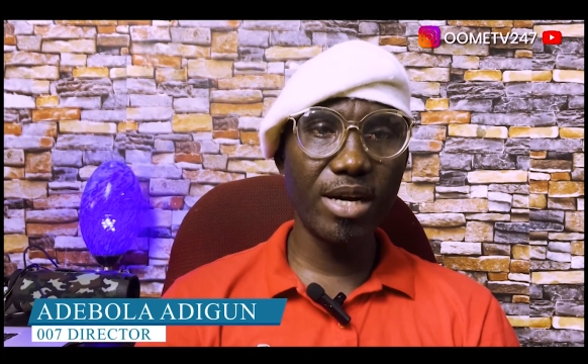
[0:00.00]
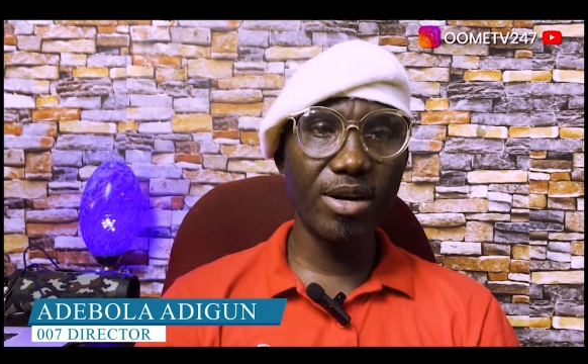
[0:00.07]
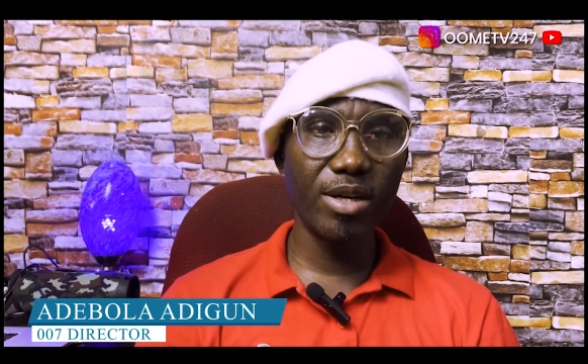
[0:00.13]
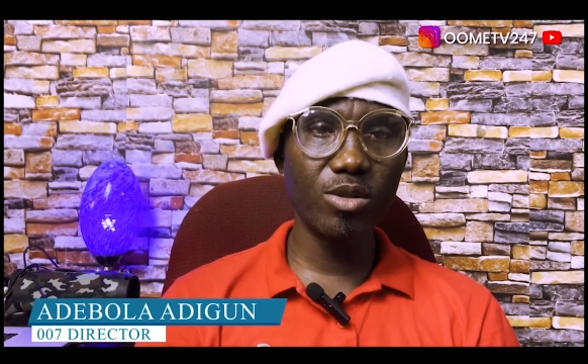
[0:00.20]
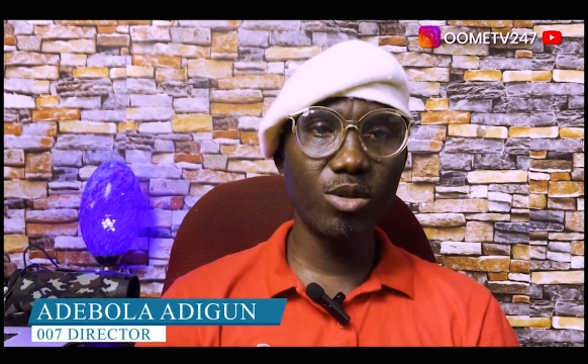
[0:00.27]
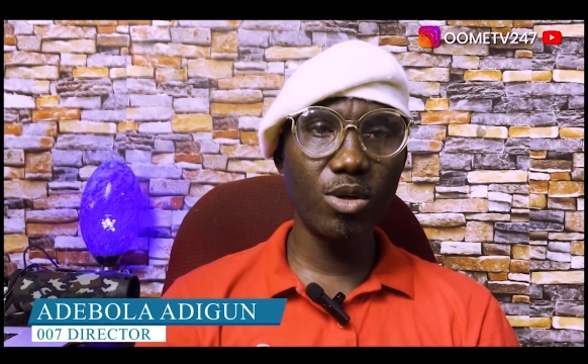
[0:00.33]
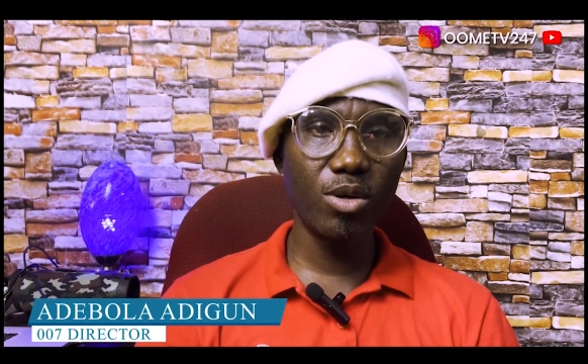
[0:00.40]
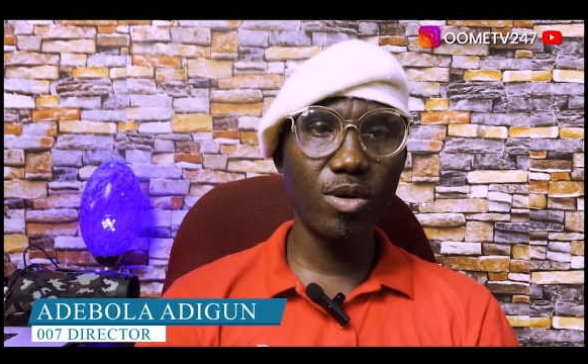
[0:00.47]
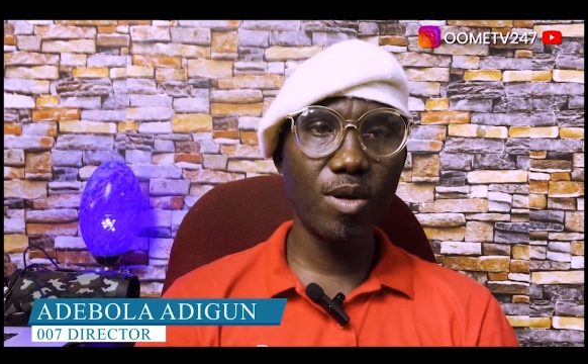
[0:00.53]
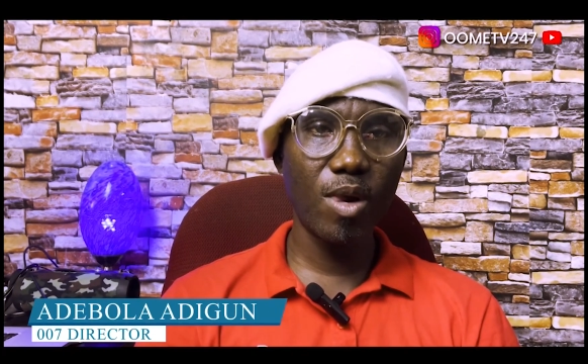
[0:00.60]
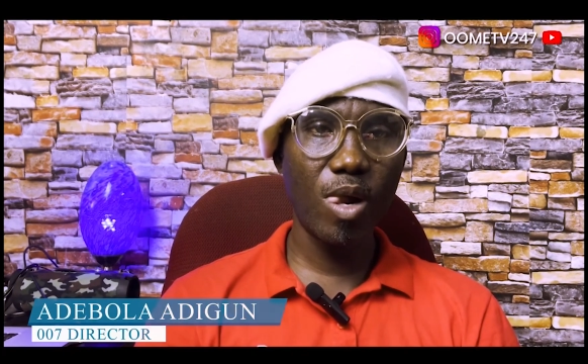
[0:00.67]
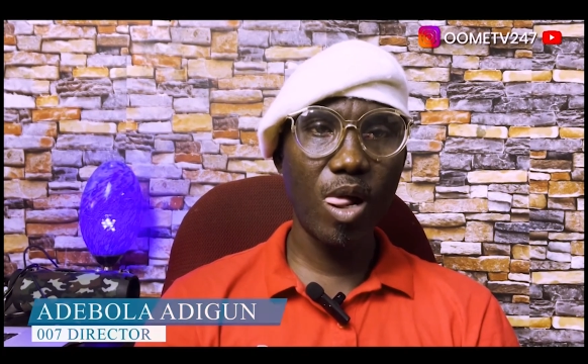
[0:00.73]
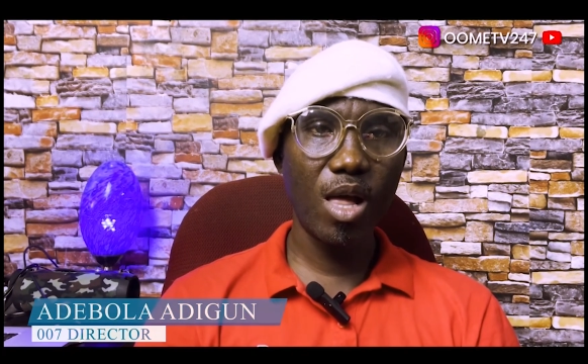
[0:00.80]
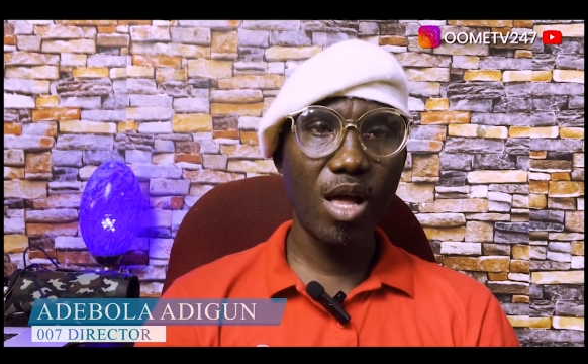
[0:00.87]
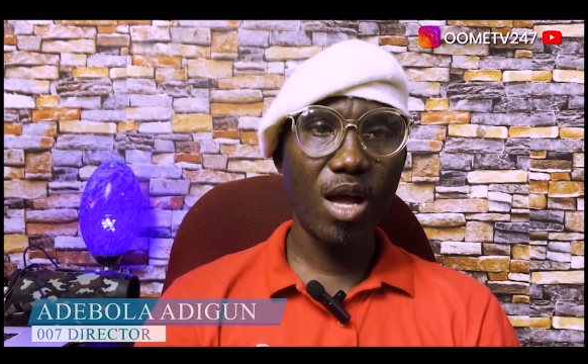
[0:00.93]
director,
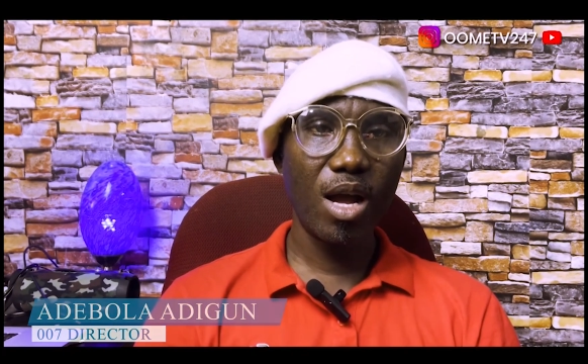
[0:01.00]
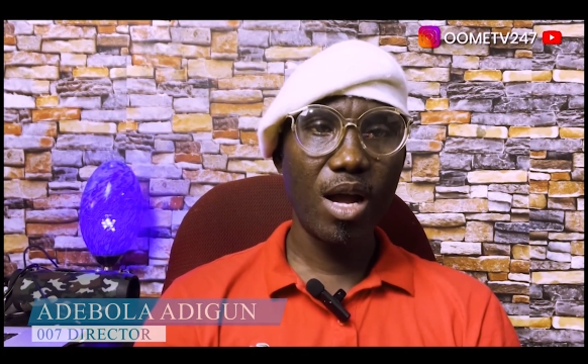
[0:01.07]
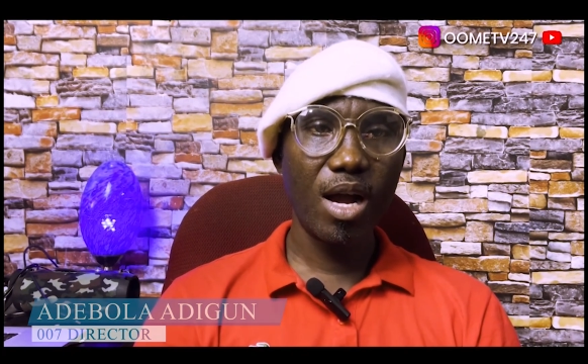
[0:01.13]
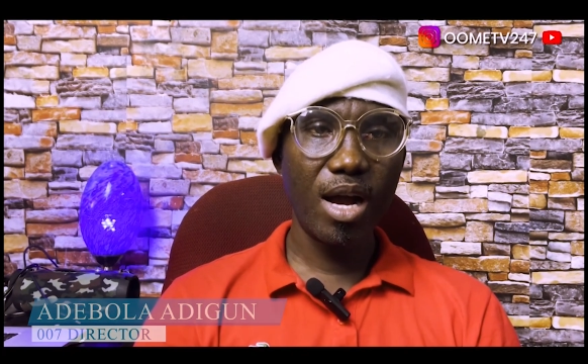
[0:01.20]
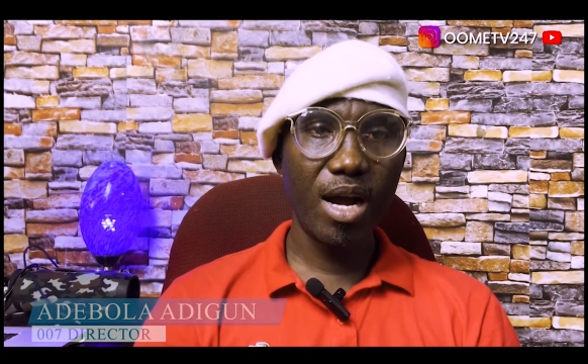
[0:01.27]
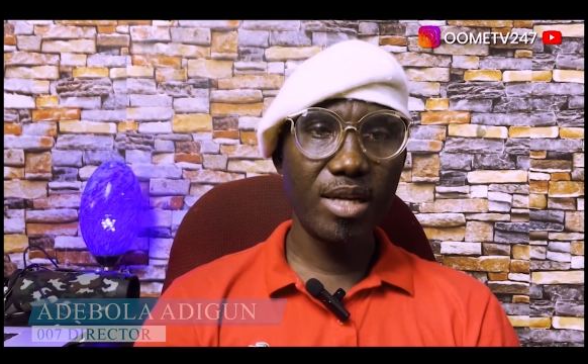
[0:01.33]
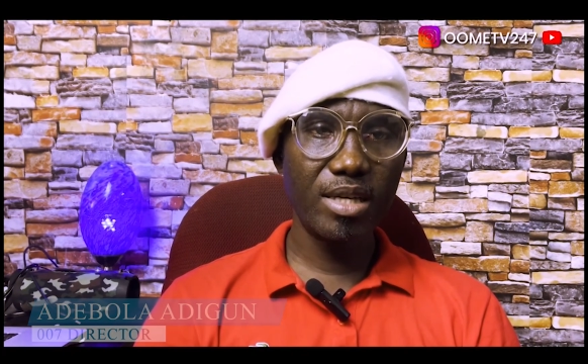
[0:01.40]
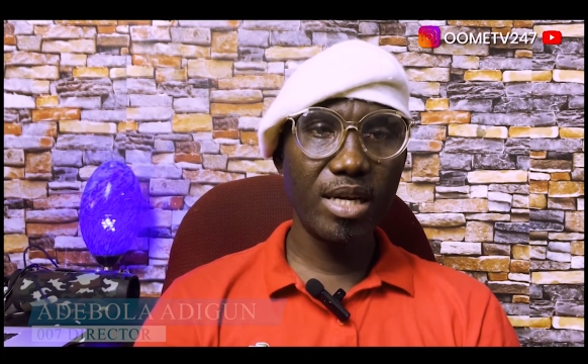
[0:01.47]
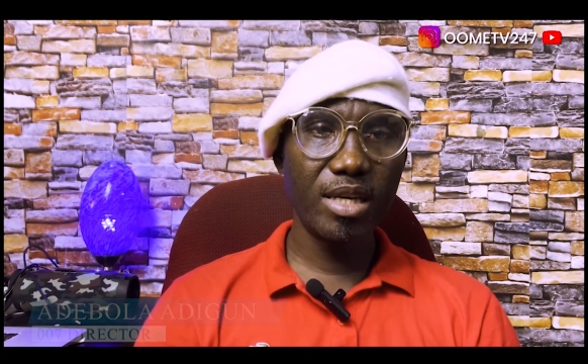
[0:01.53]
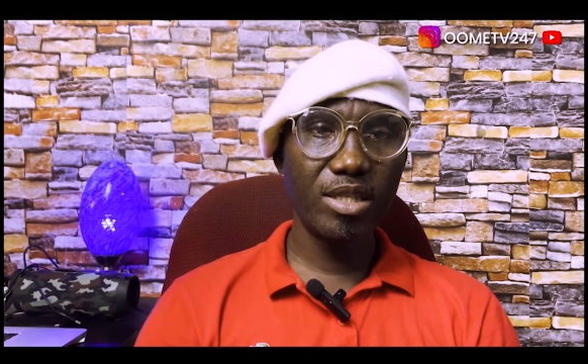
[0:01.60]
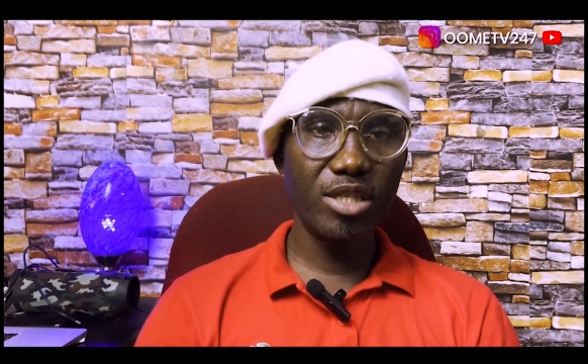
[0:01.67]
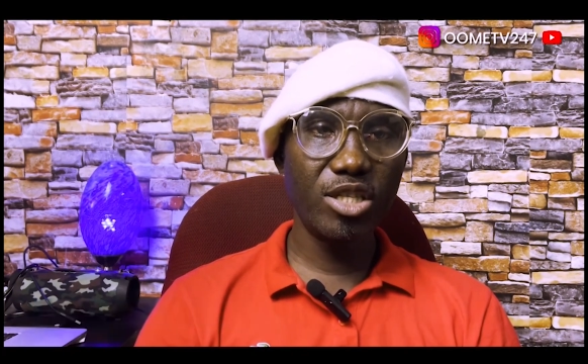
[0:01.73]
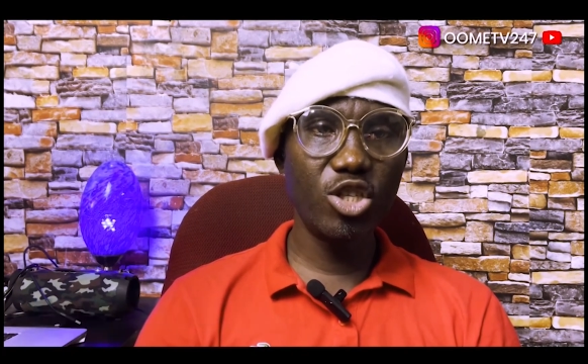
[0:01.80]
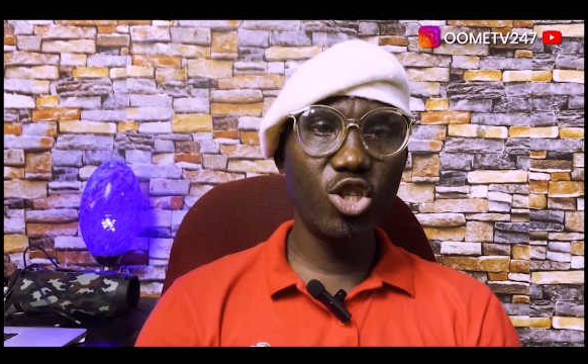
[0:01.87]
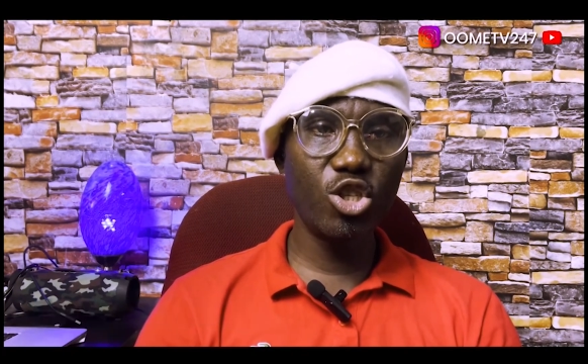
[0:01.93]
and
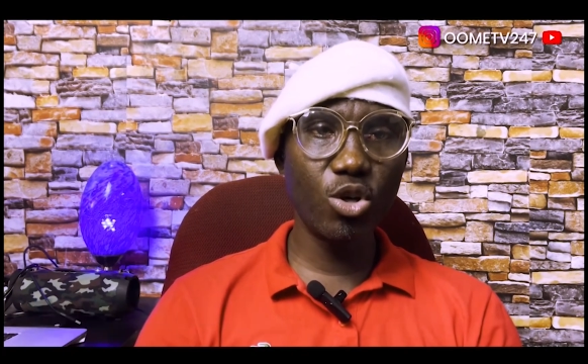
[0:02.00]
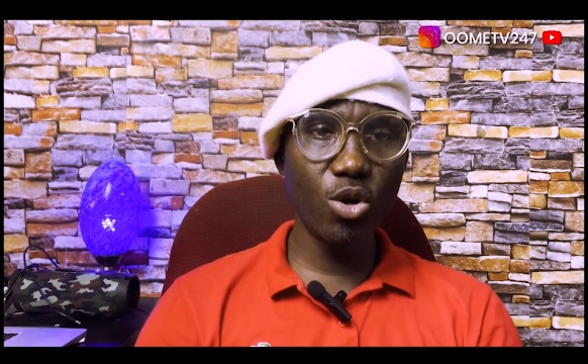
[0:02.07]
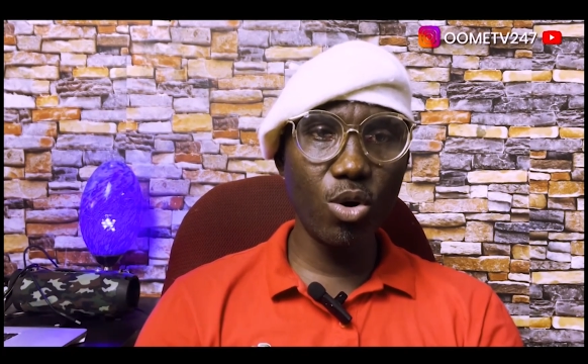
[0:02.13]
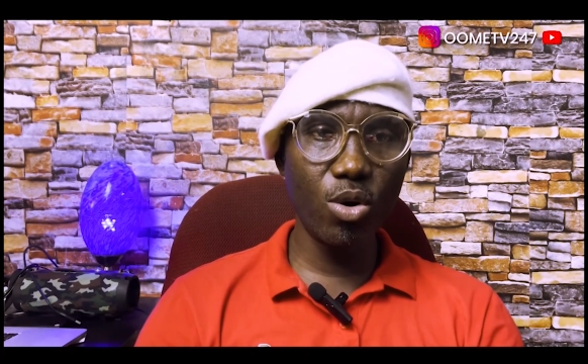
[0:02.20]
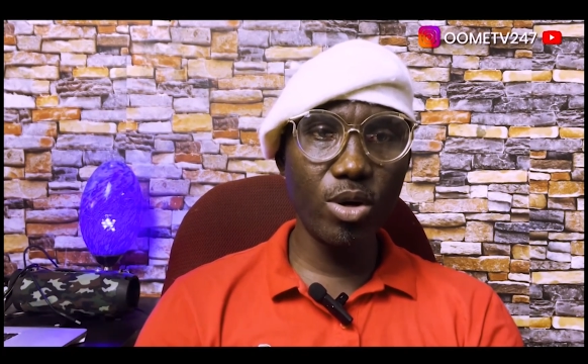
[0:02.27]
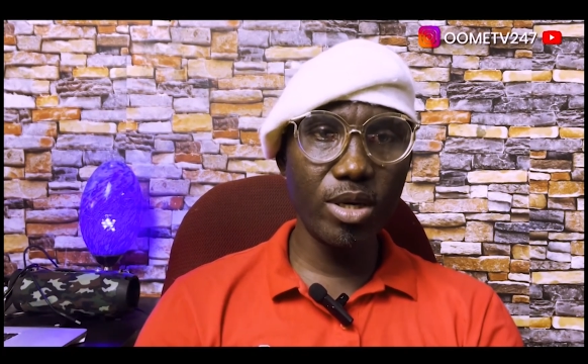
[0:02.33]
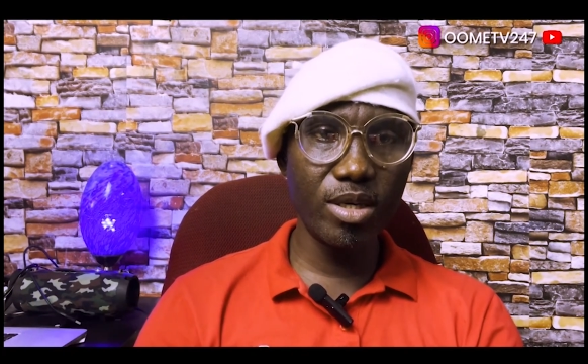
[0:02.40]
the show